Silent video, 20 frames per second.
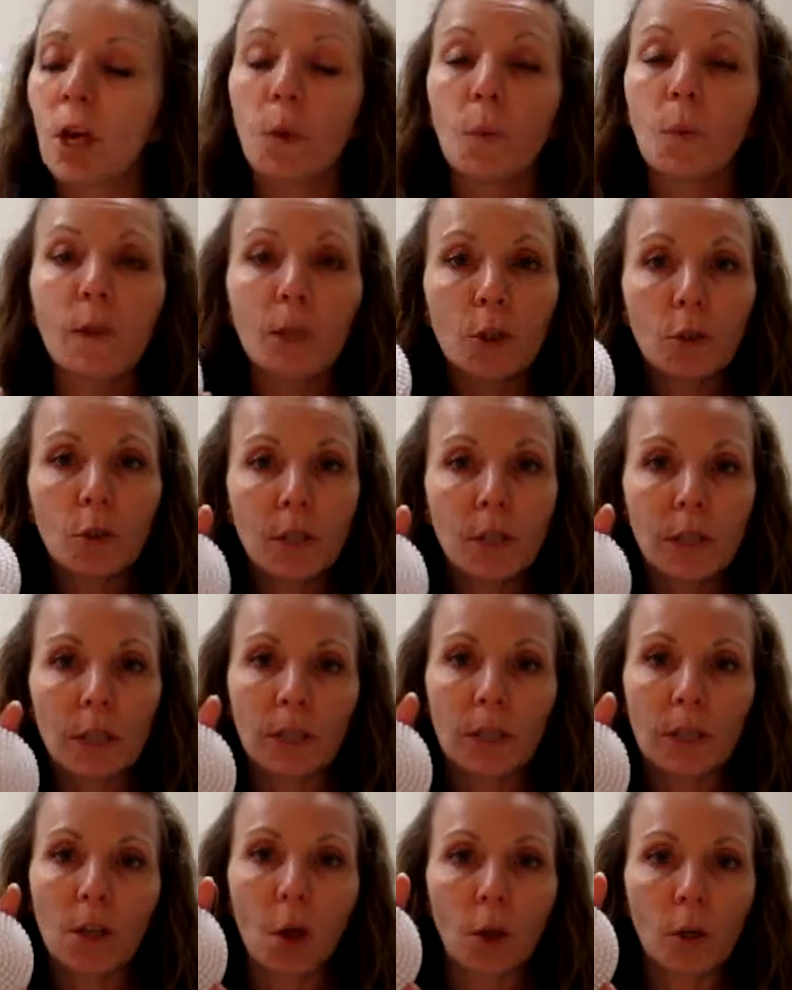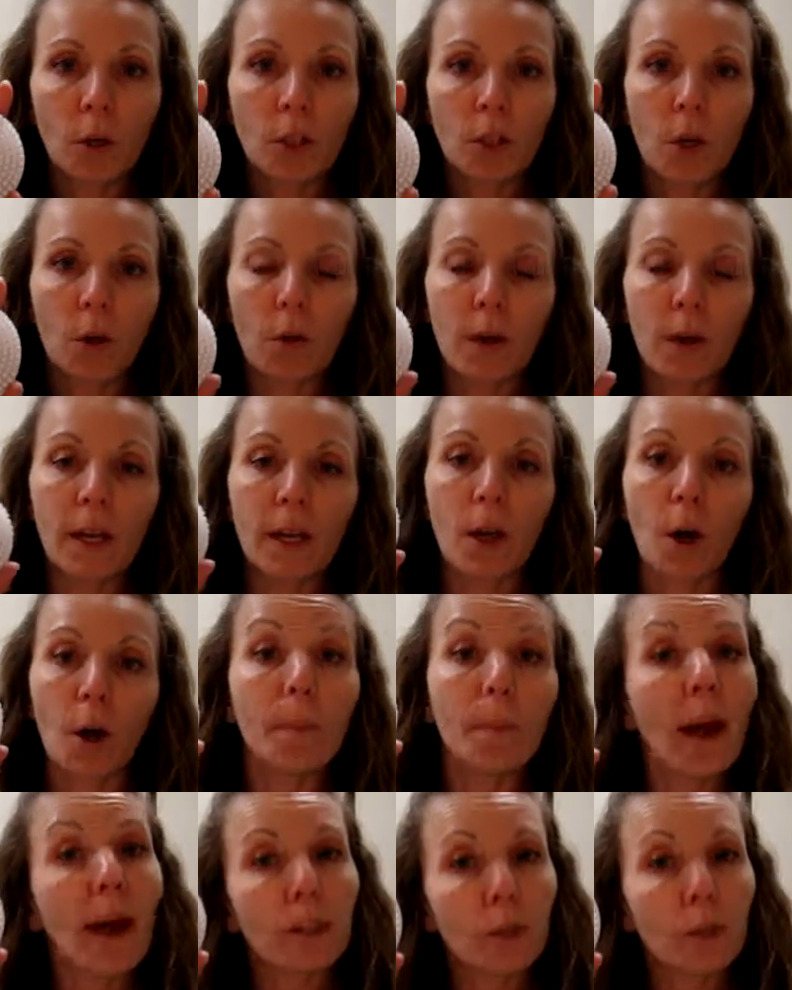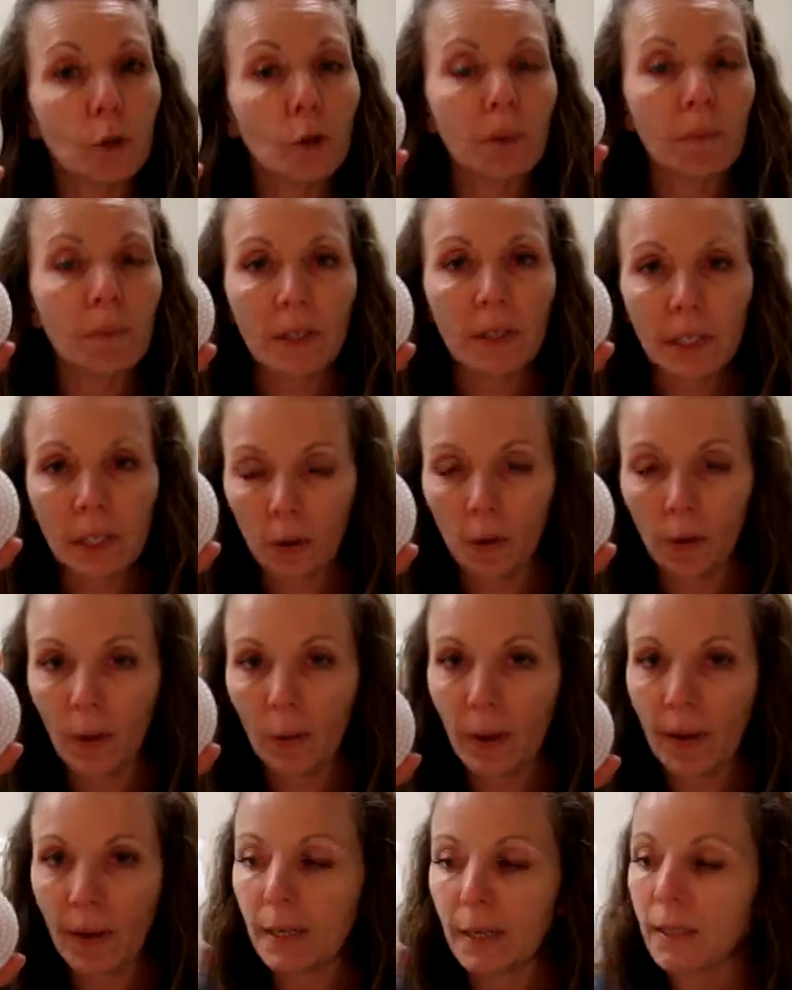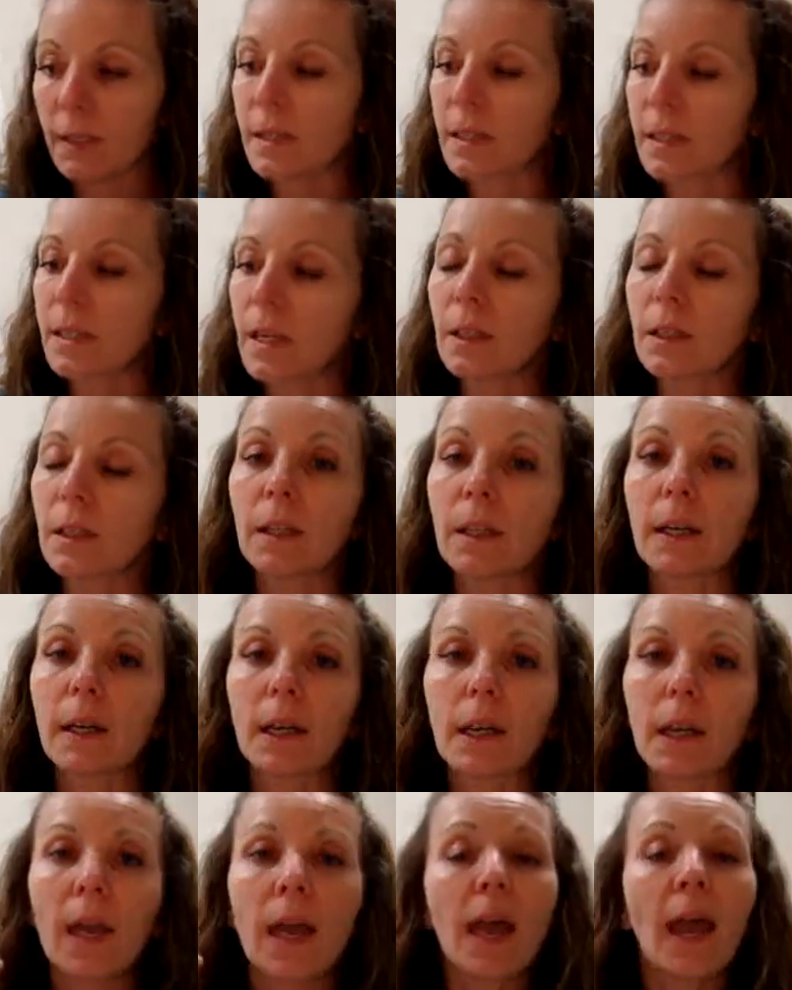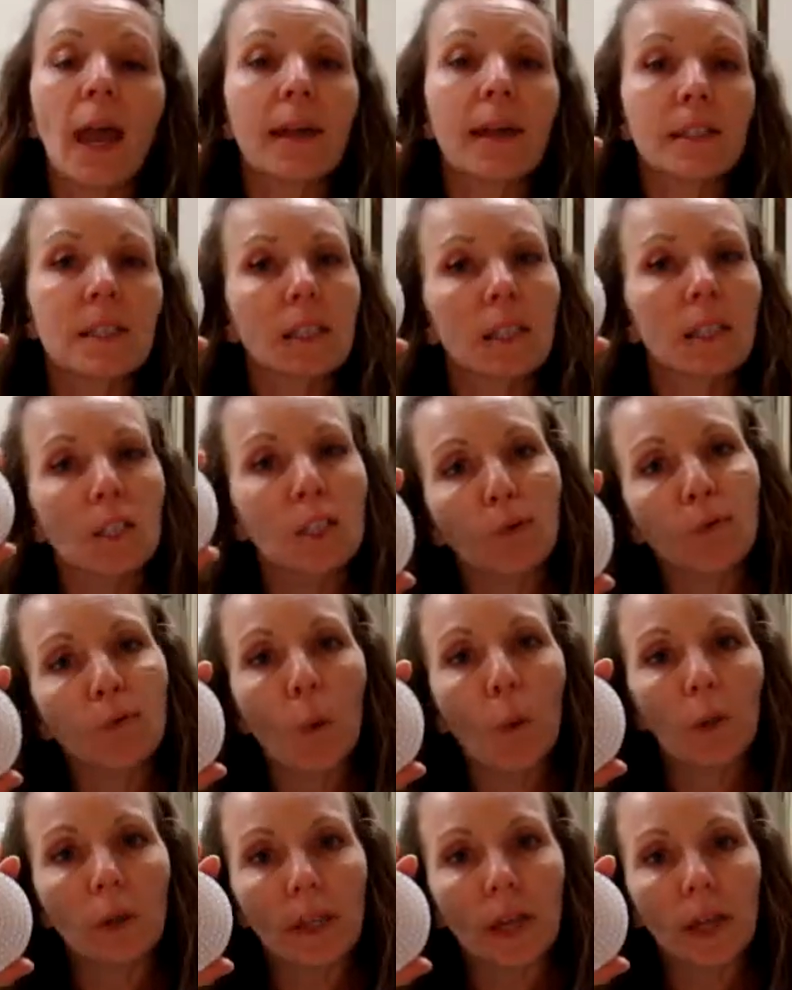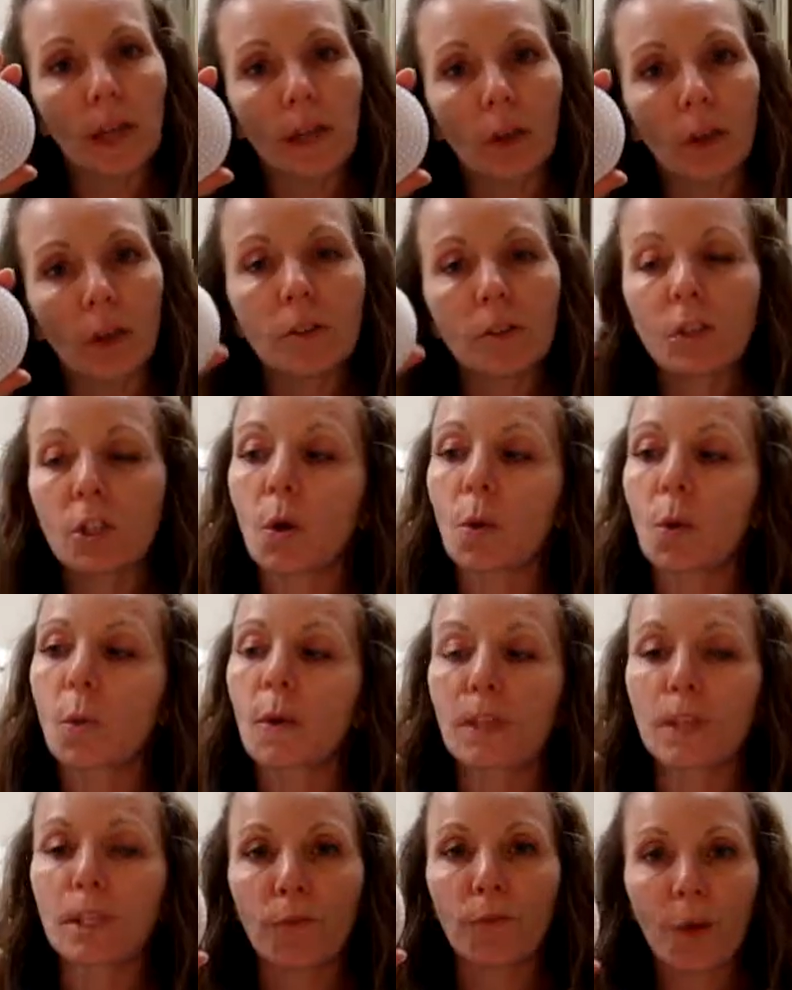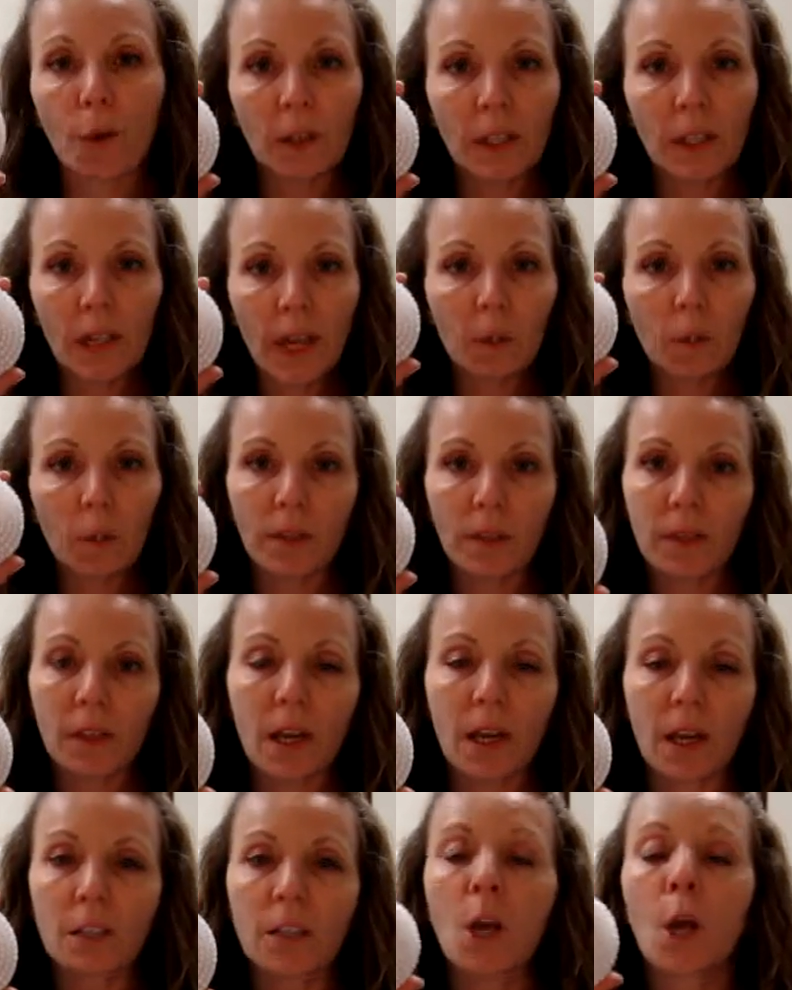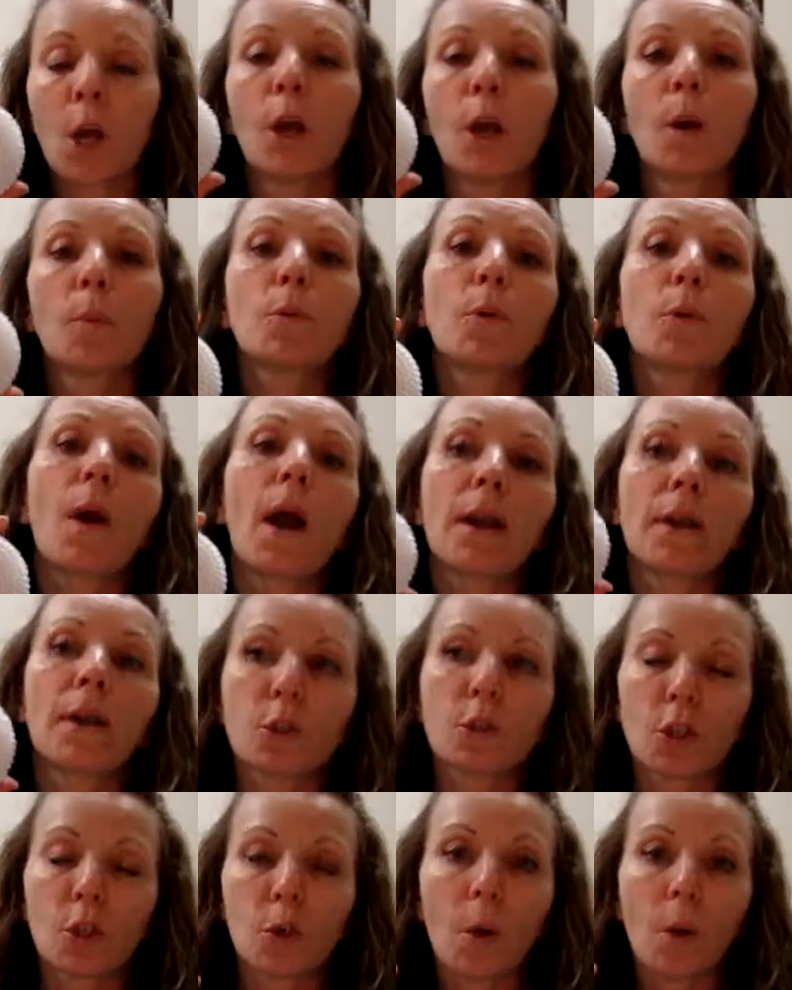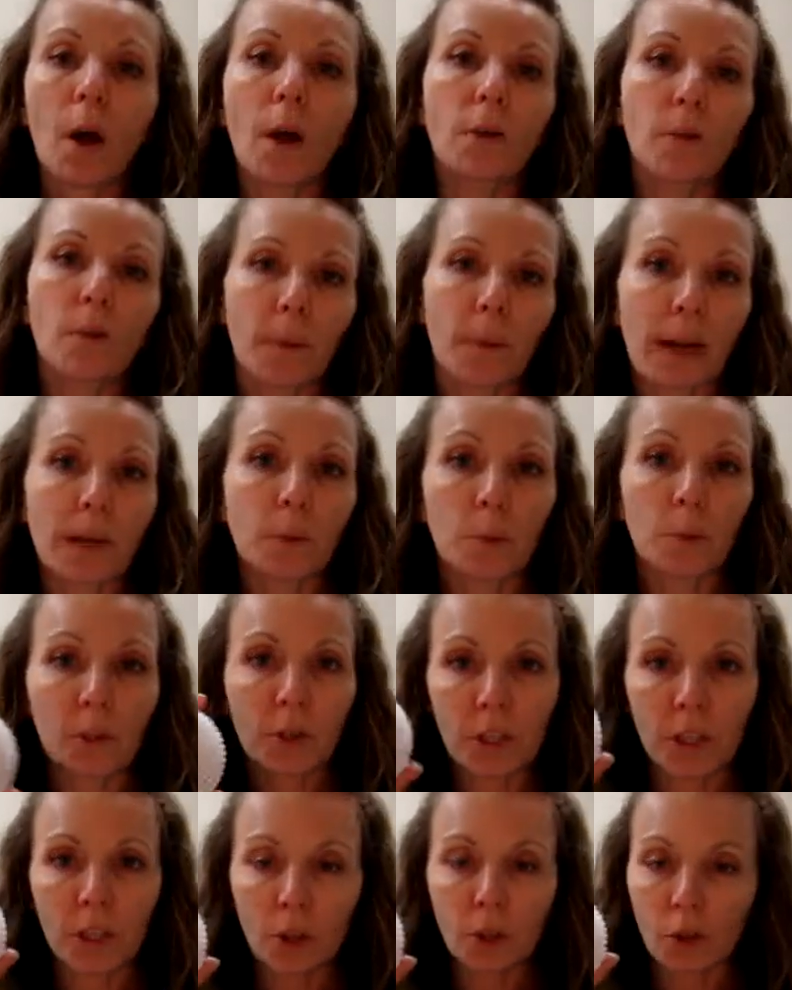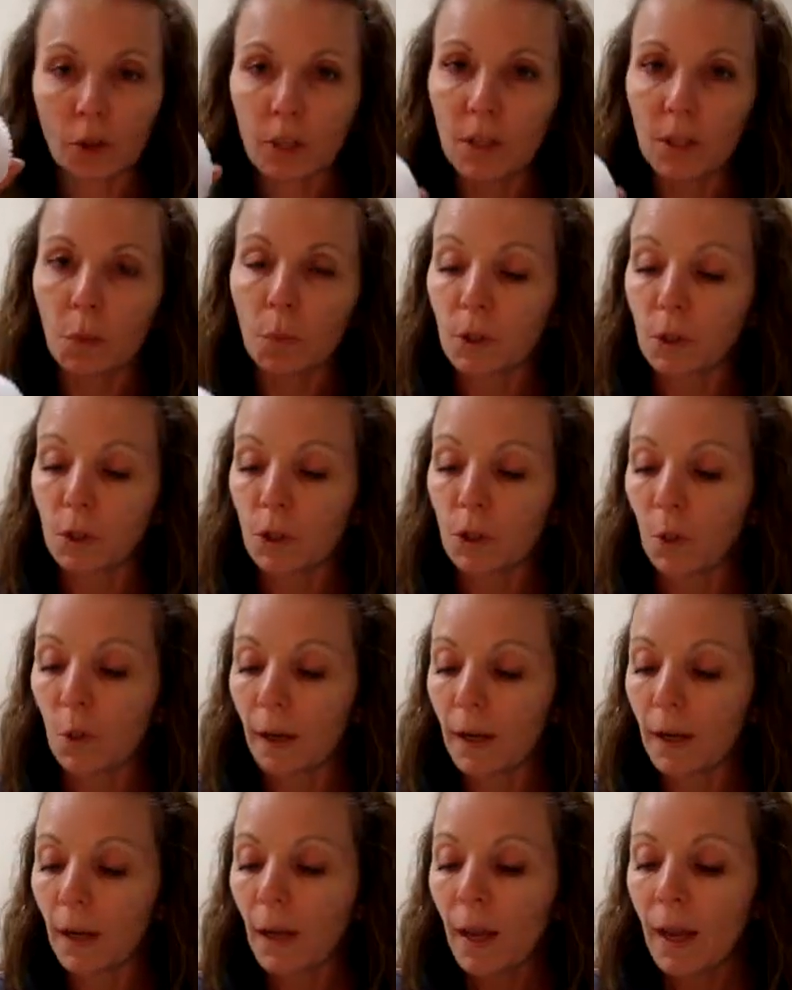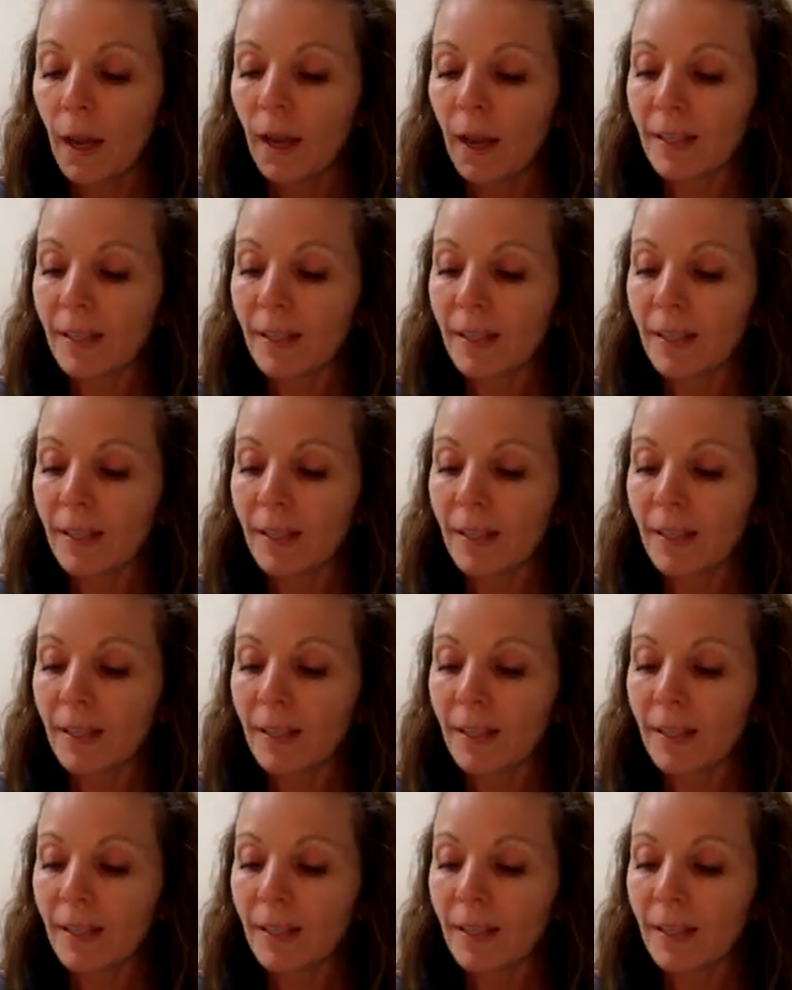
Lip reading: We use this also in our body treatments here at Radiant Skin Clinic as an exfoliator. So we exfoliate with this prior to other body procedures that we're doing.